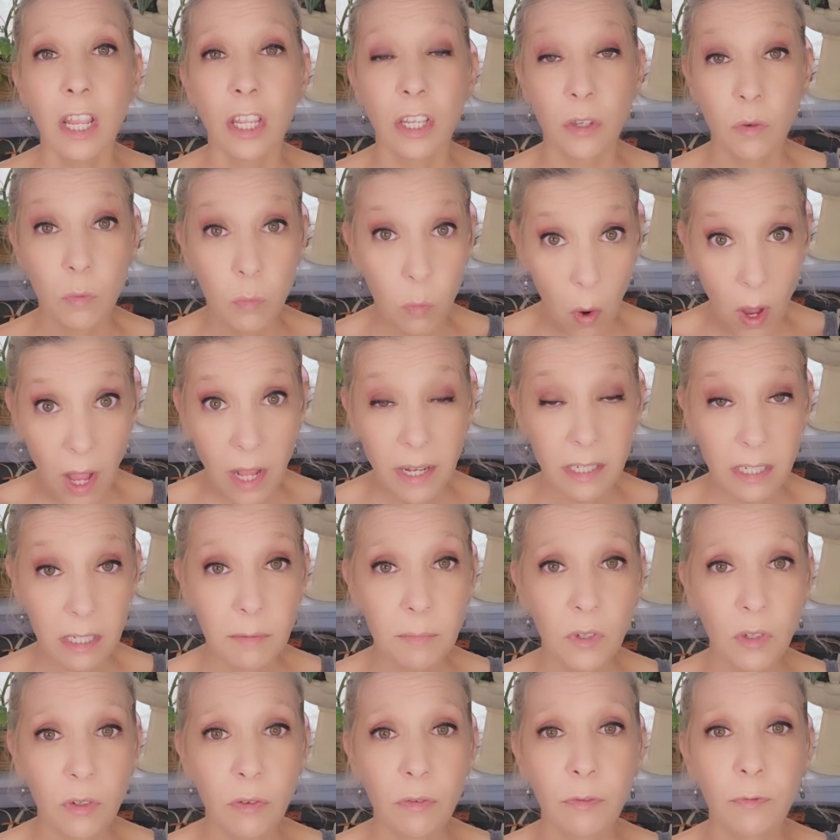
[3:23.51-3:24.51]
You want to
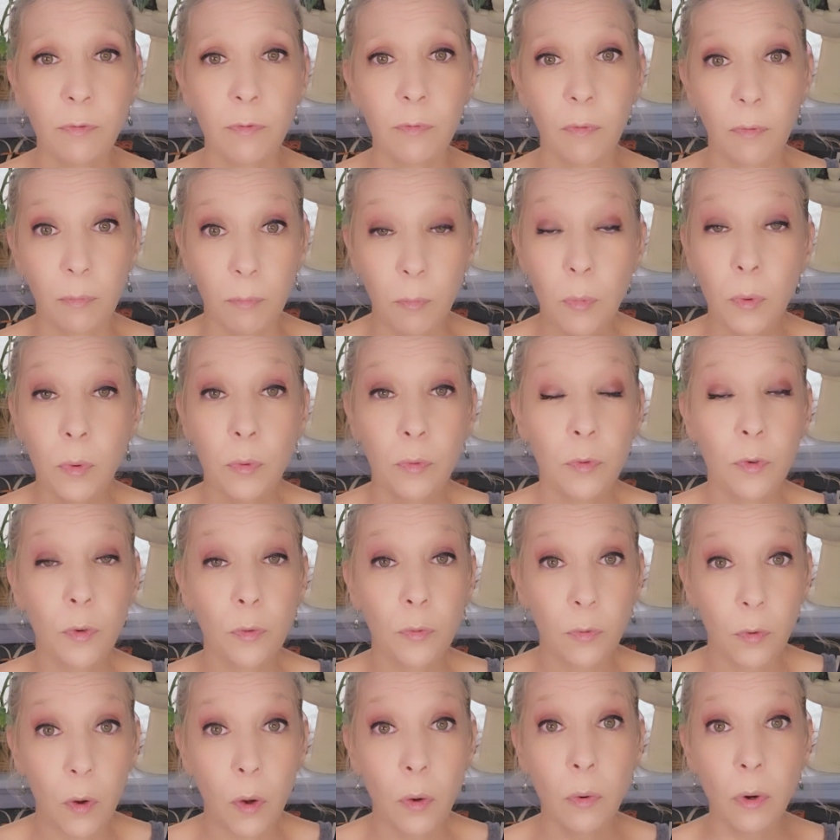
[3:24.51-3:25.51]
move
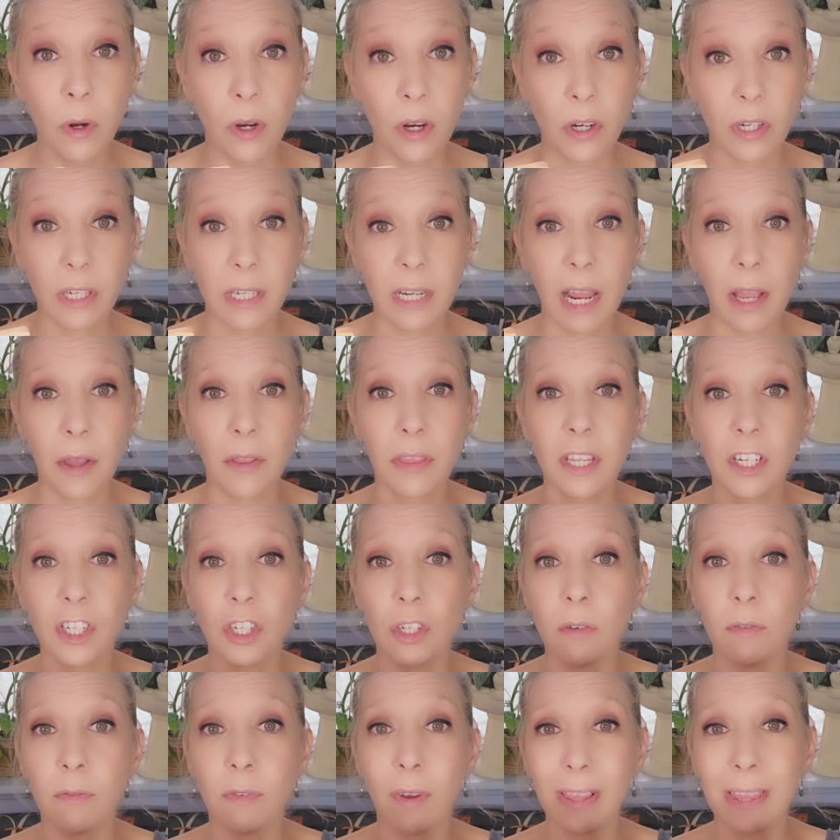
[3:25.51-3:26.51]
forward now
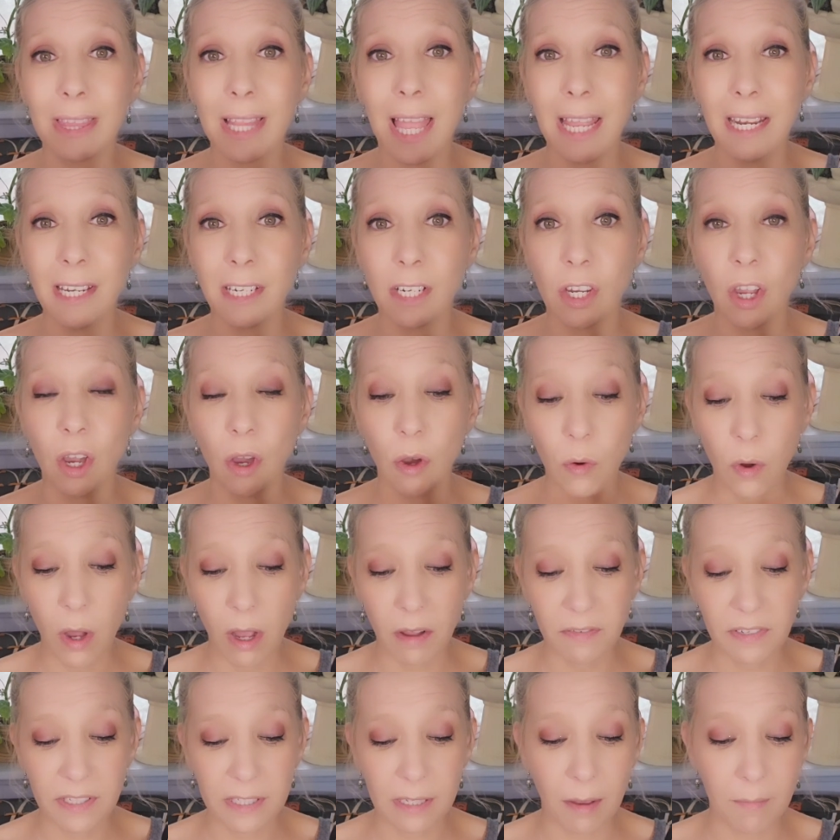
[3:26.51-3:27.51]
that you've let go
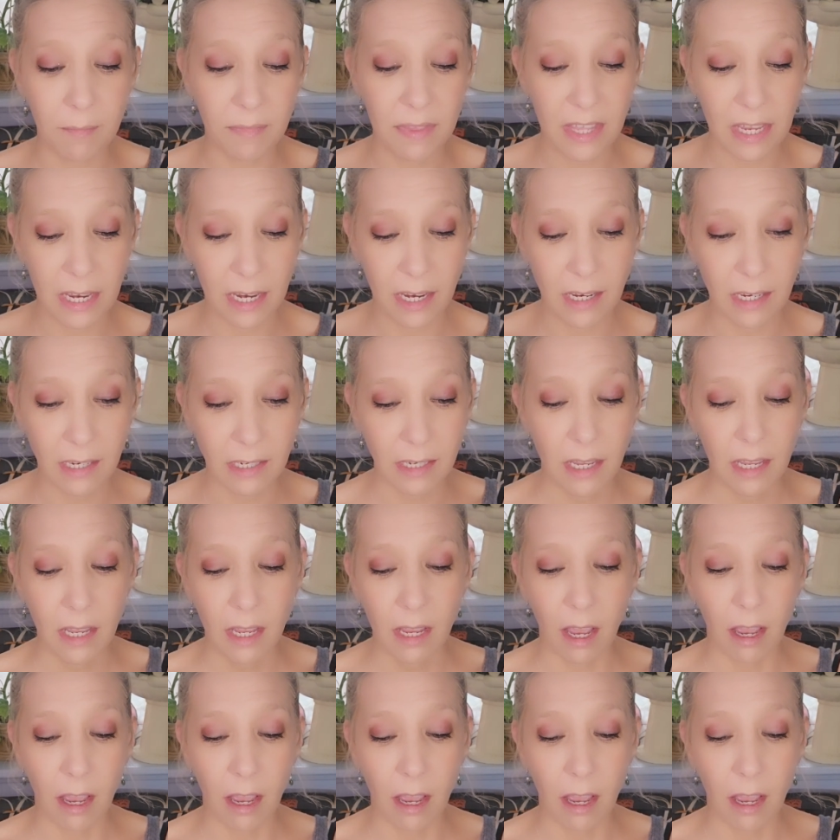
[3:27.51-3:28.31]
of something.